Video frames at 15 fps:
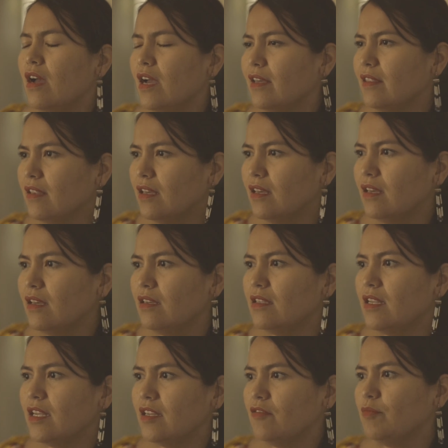I think
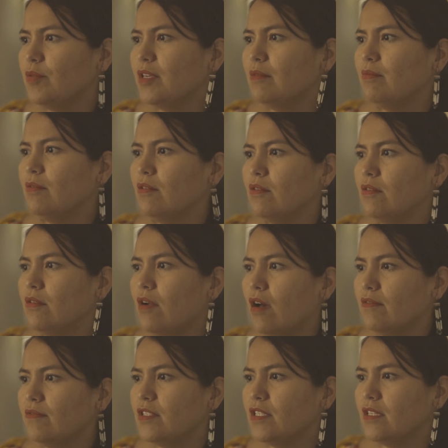Native people
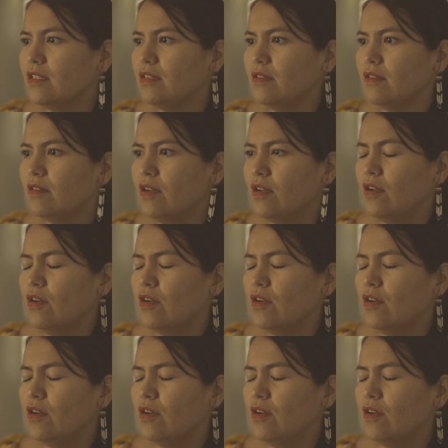often